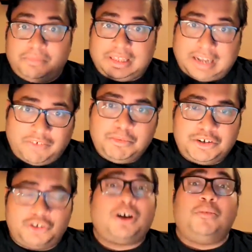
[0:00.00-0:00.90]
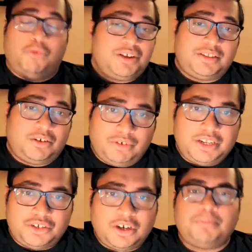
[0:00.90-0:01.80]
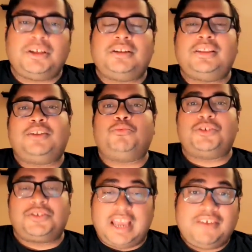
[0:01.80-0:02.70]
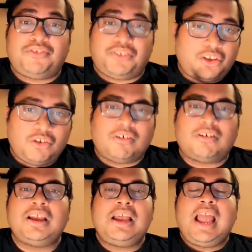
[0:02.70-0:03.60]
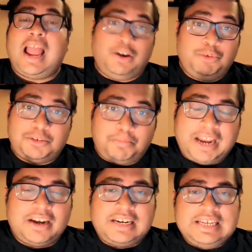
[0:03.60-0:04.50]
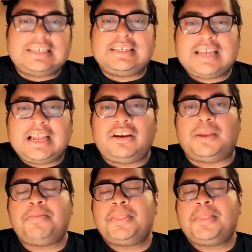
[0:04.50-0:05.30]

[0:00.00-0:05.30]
the government job was the only job that was safe, secure, and which paid a decent salary.